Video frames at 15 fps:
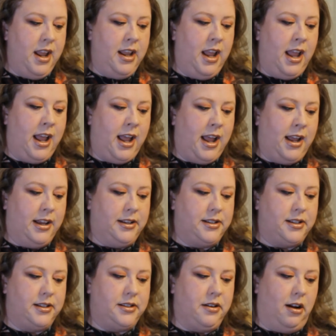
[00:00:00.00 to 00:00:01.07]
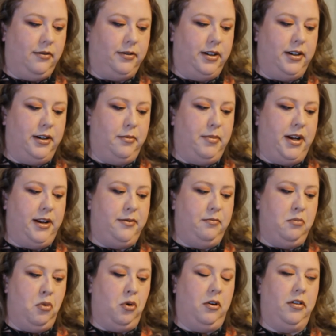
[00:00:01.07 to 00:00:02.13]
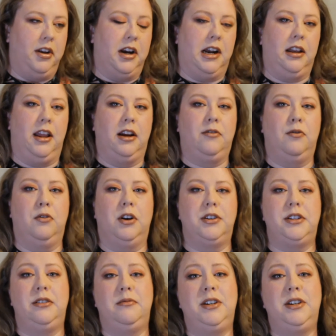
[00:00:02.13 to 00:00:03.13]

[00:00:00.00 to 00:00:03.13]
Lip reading: has softened a bit more than I'd like for it to,